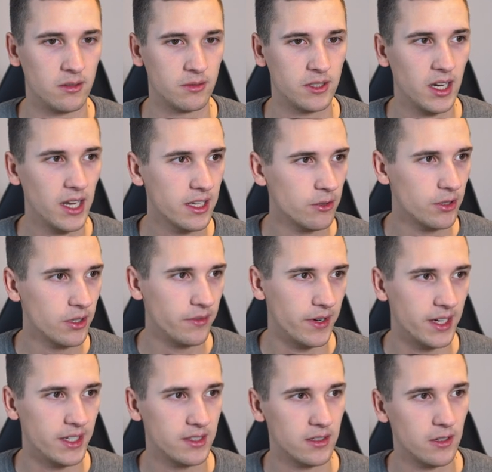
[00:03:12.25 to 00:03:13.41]
select your
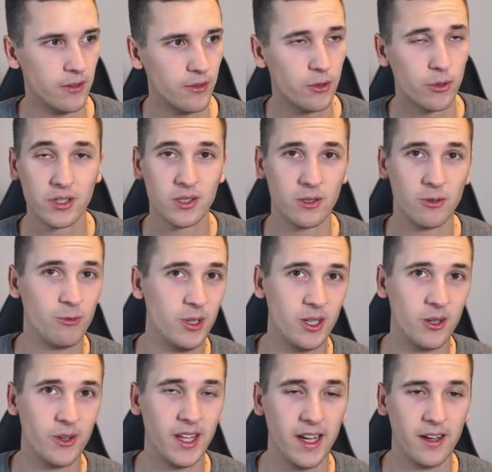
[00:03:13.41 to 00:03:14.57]
device. Of course, we
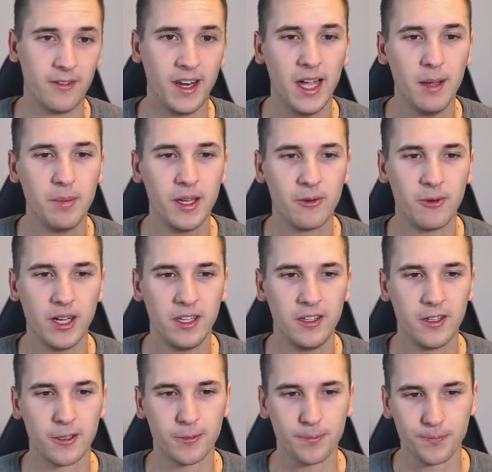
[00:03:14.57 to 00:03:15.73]
don't have an iPad right
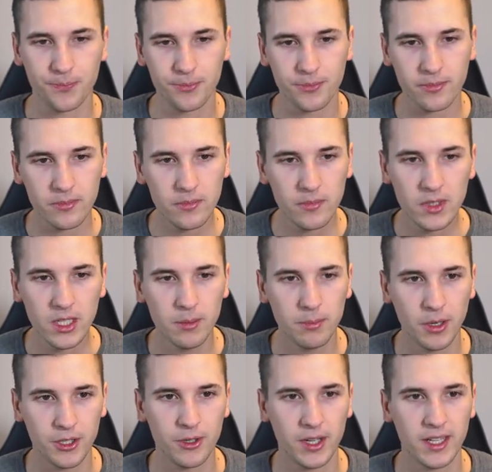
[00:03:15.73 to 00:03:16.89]
here,
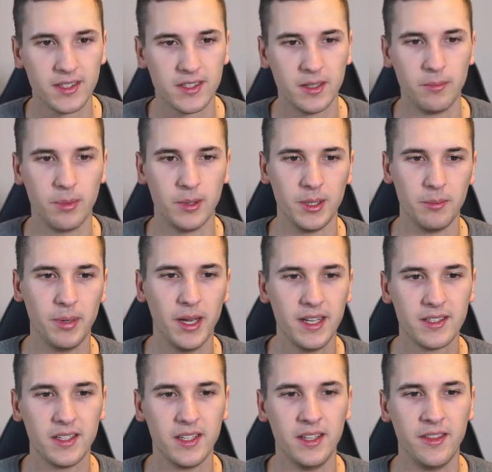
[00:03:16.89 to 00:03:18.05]
but you can simply
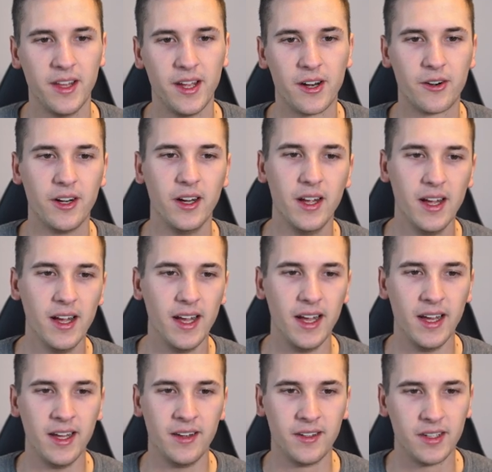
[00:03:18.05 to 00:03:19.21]
paste it in there
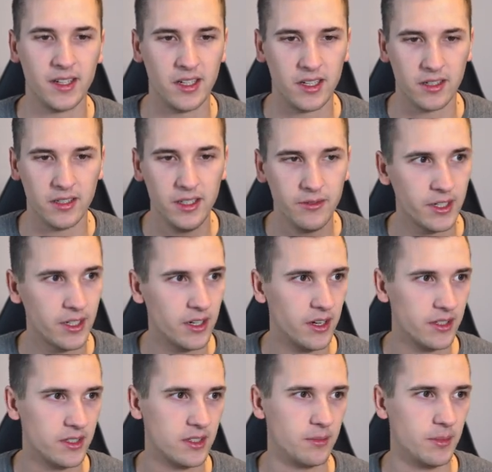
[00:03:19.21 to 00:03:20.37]
and even
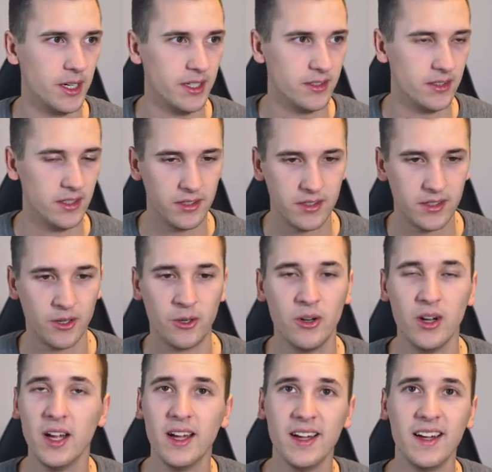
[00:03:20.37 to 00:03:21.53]
customize it. So
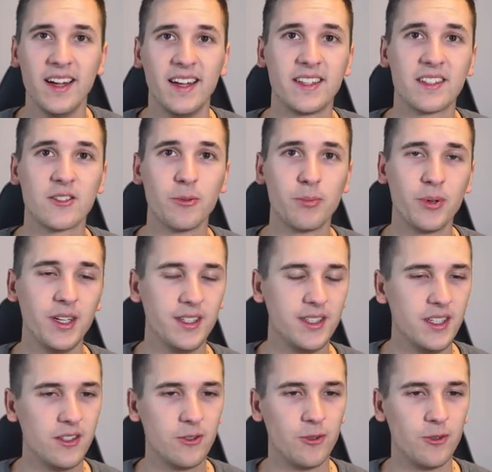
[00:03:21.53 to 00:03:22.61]
it's super easy